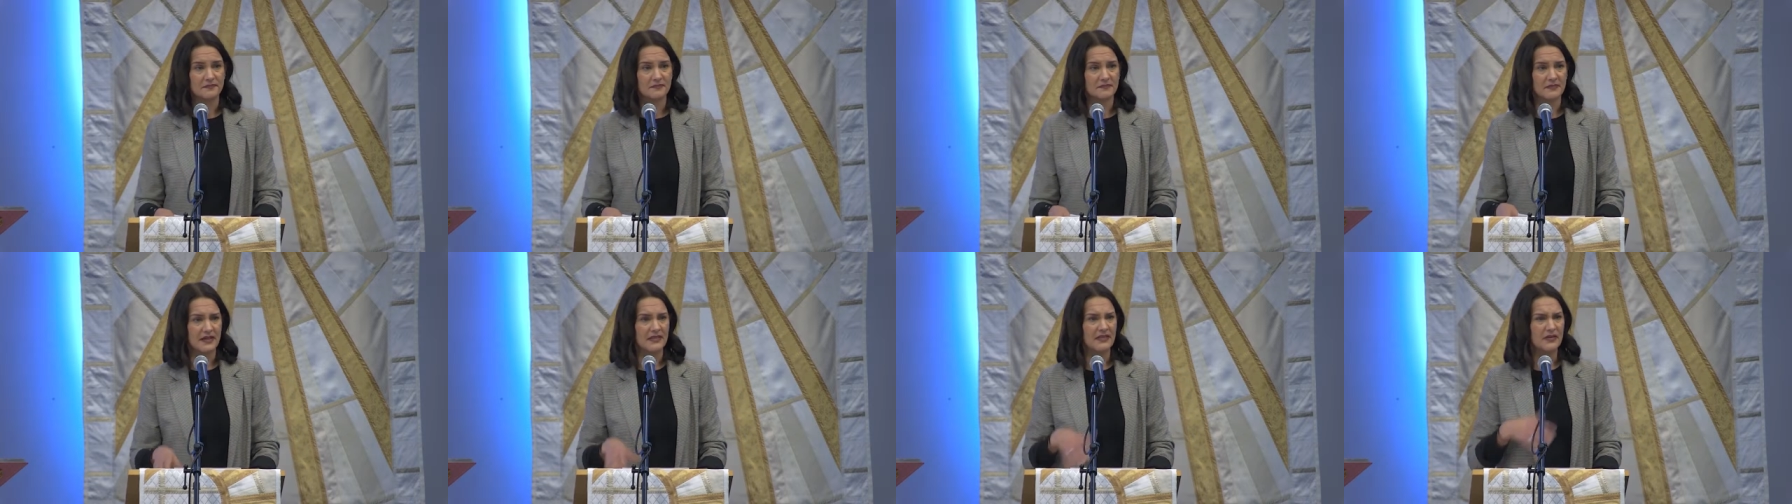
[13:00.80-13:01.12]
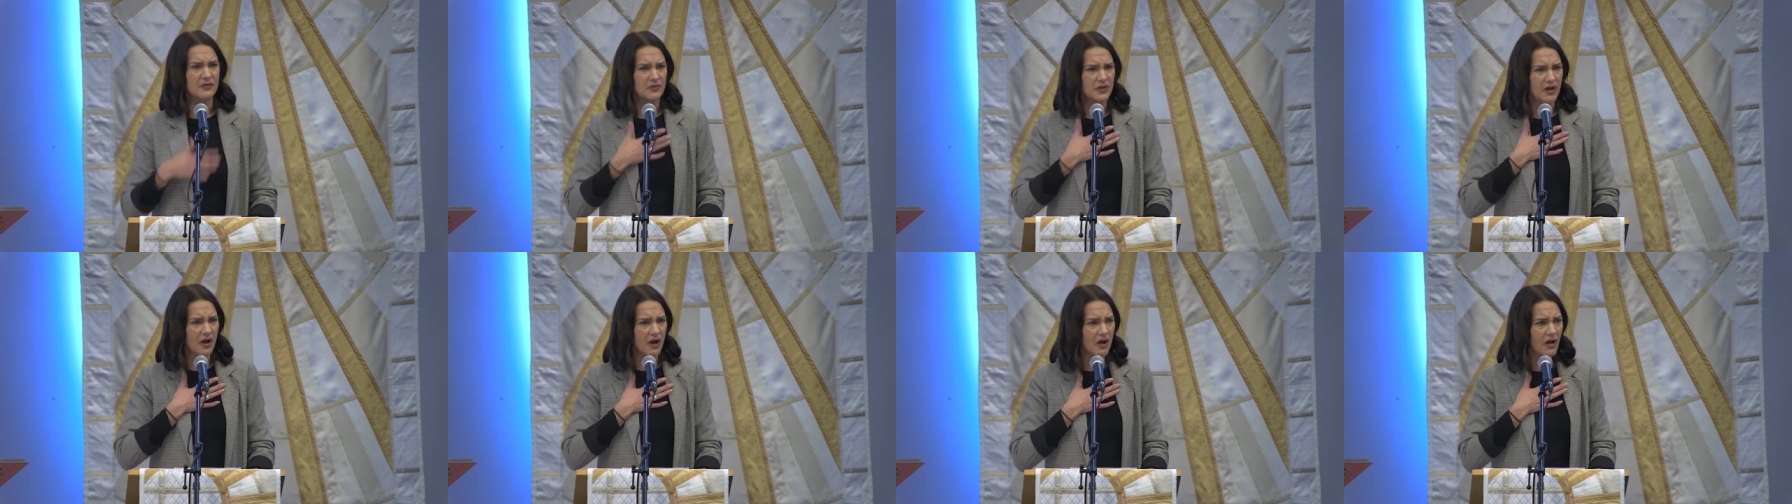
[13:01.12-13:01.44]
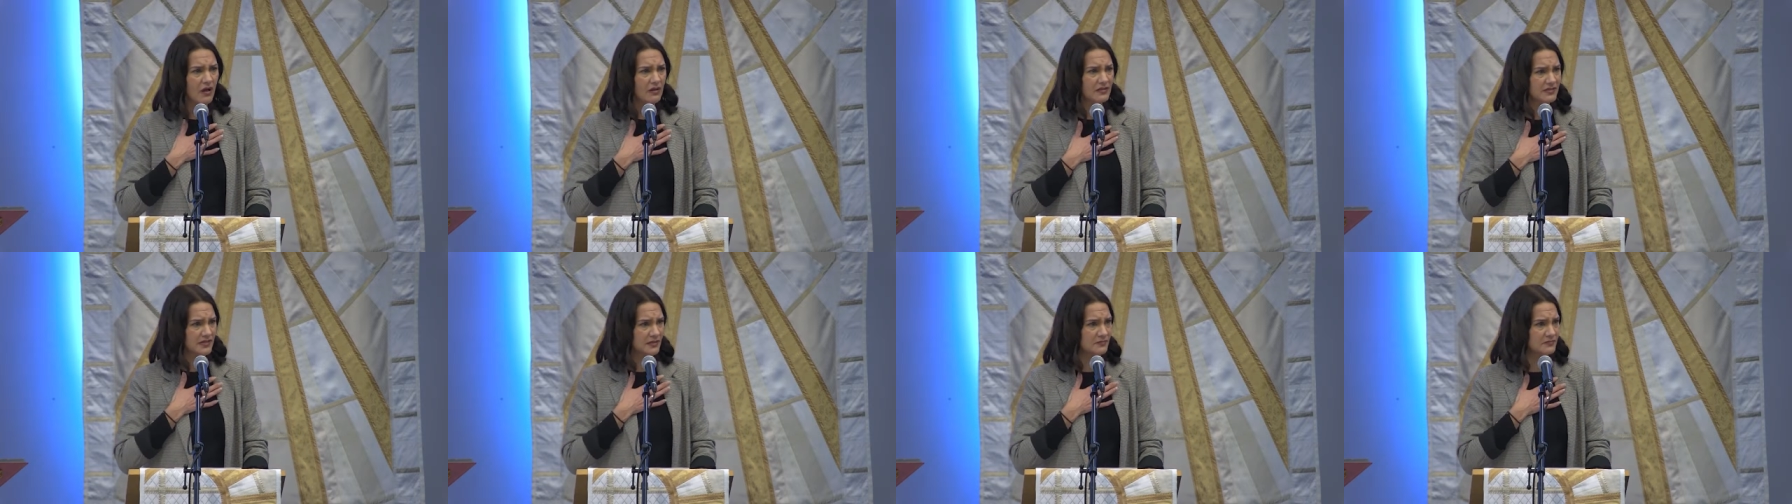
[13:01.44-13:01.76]
I think we
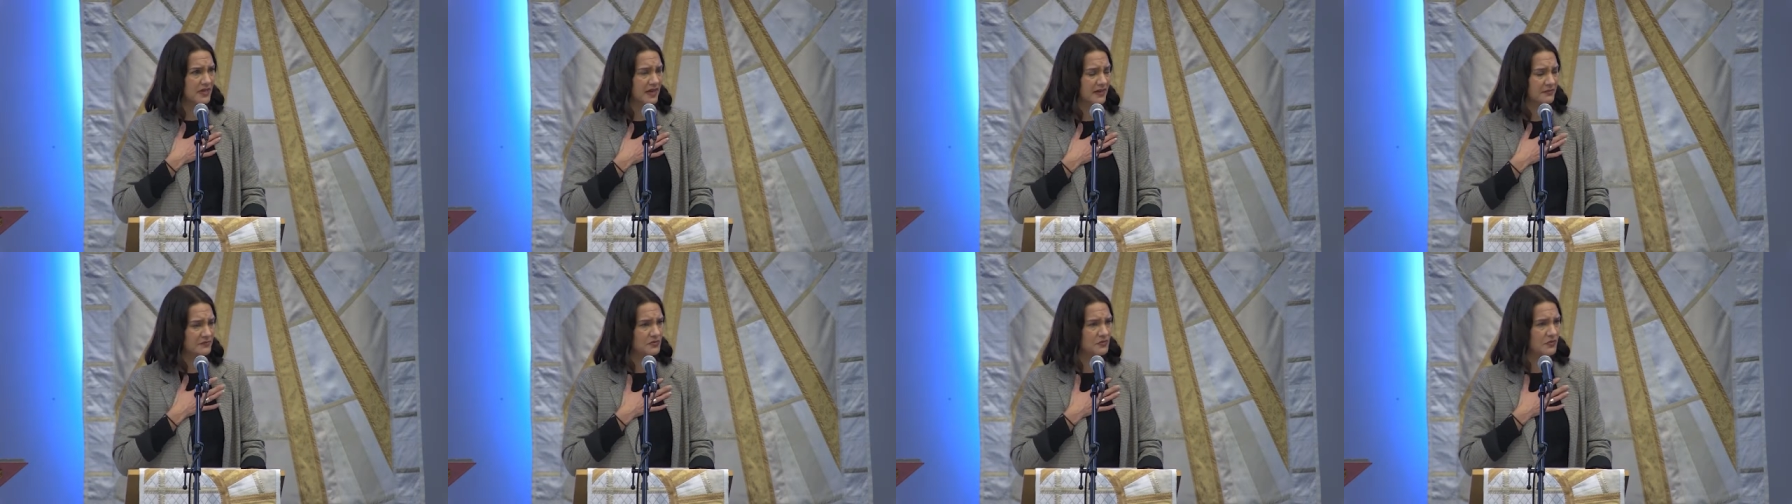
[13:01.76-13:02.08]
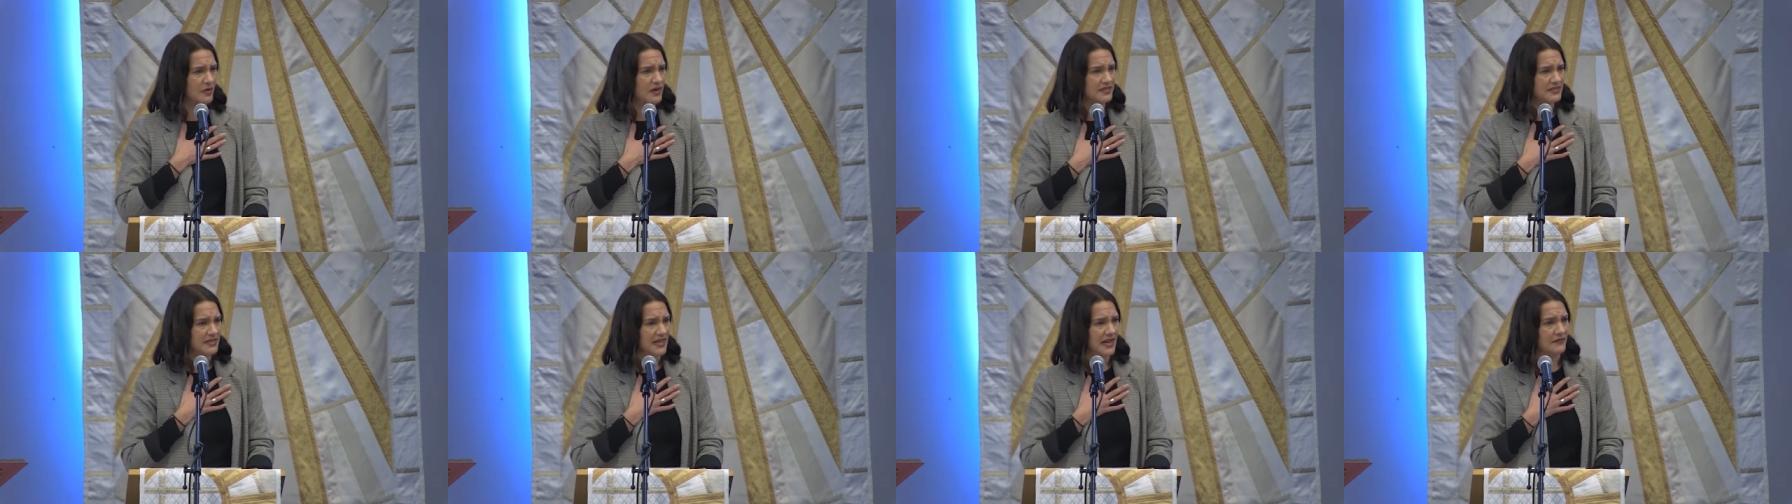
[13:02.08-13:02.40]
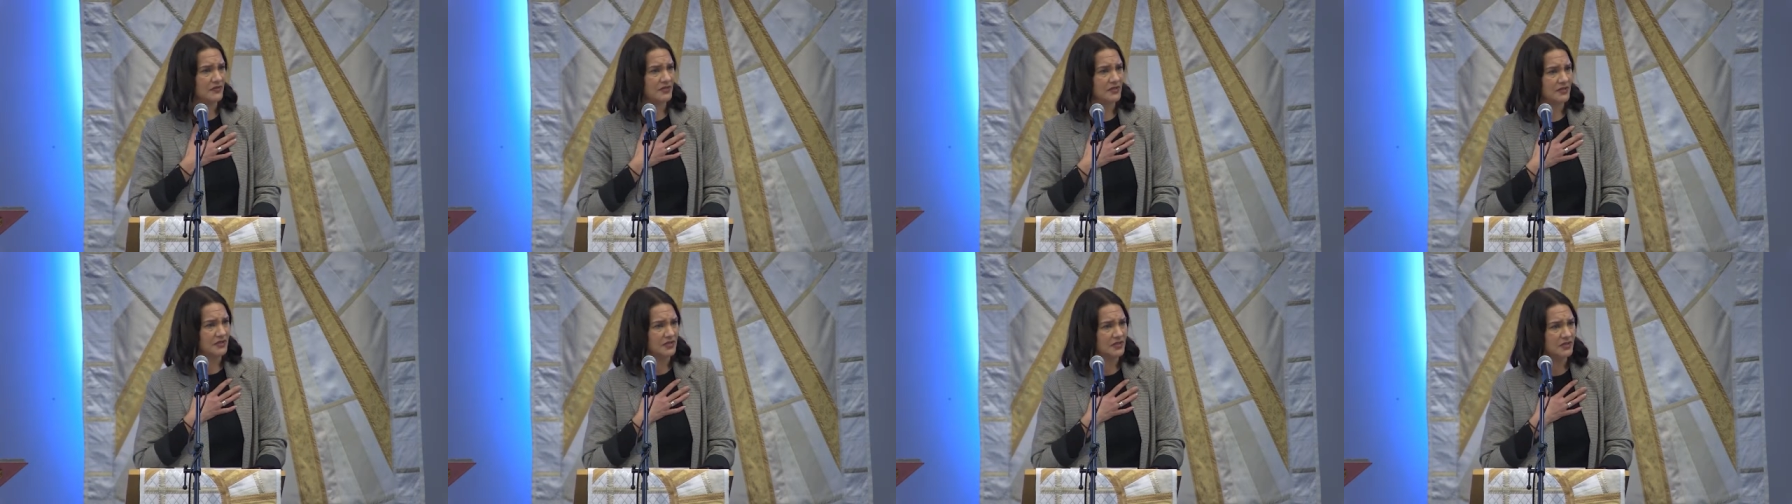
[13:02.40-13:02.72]
all sometimes want to have
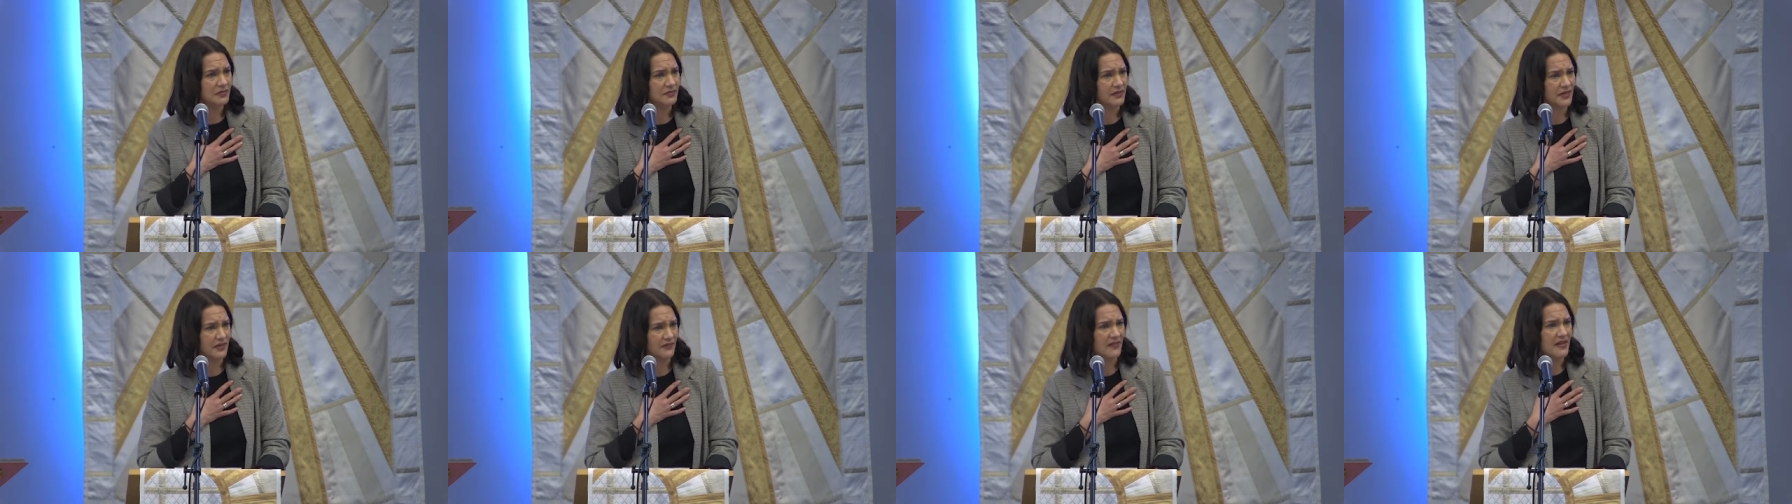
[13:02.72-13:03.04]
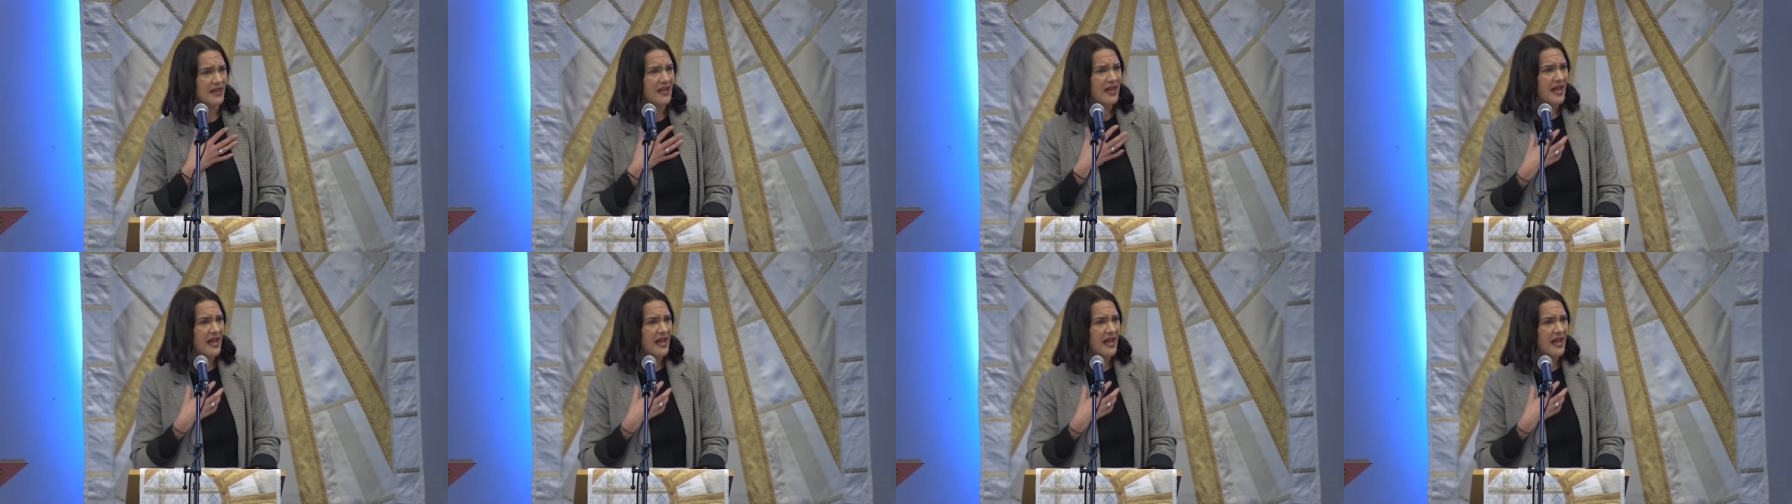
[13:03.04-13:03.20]
a little bit of